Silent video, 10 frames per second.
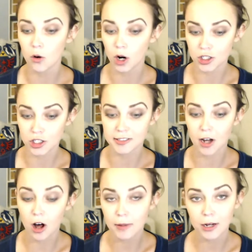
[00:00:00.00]
our show's
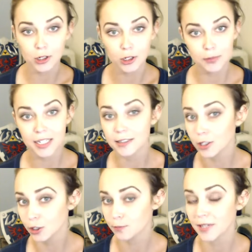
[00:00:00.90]
all about hooping,
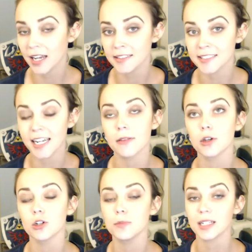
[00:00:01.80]
hoop dance, and the
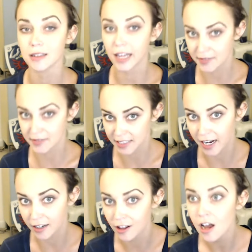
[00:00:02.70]
hooping
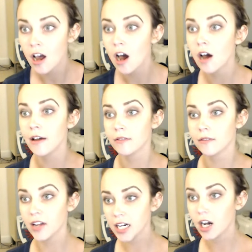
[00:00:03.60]
lifestyle. Very